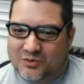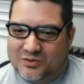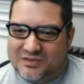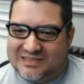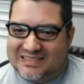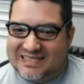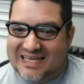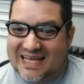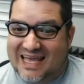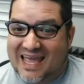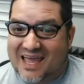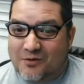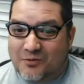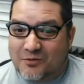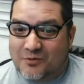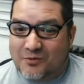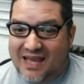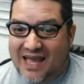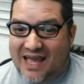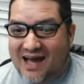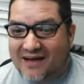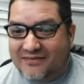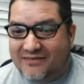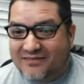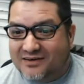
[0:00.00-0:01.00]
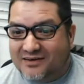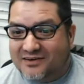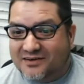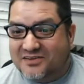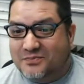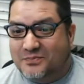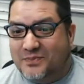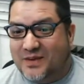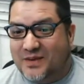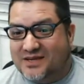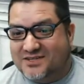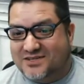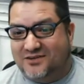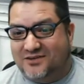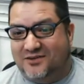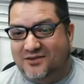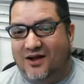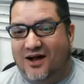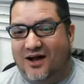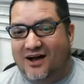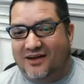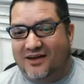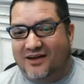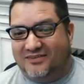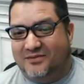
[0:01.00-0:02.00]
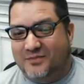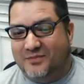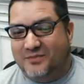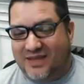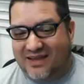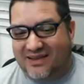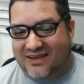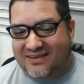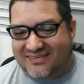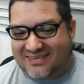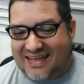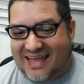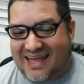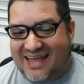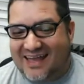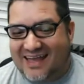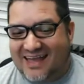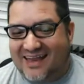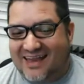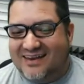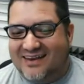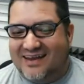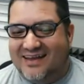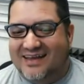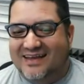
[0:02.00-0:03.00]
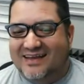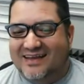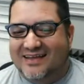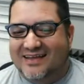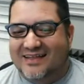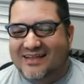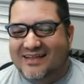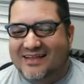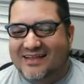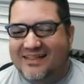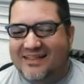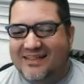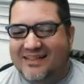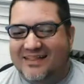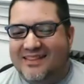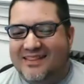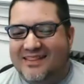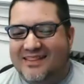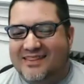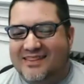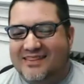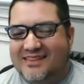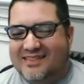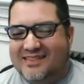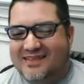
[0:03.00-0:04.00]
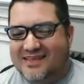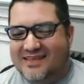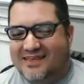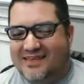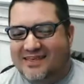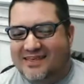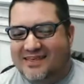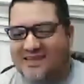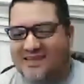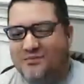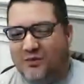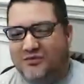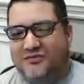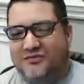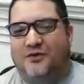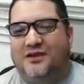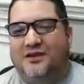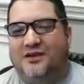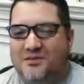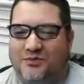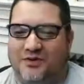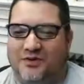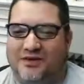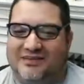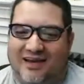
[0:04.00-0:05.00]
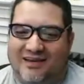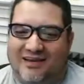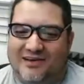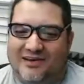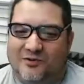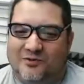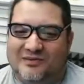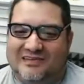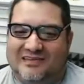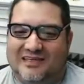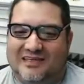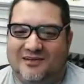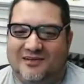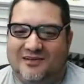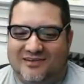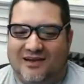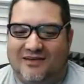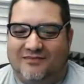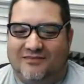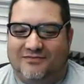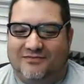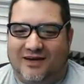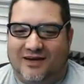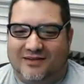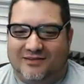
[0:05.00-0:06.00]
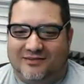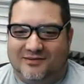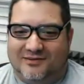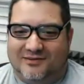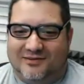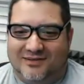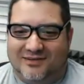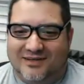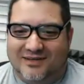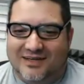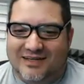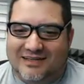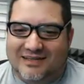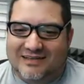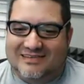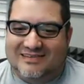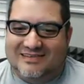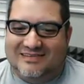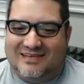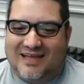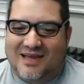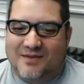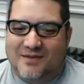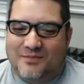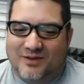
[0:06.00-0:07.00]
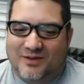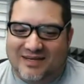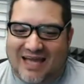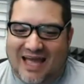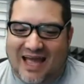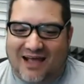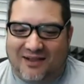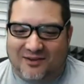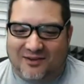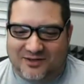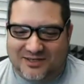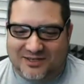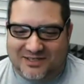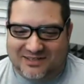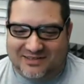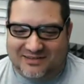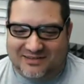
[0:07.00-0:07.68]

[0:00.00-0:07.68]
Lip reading: today we have our special, awesome guest and the most friendly Brit that I know, senior staff author Simon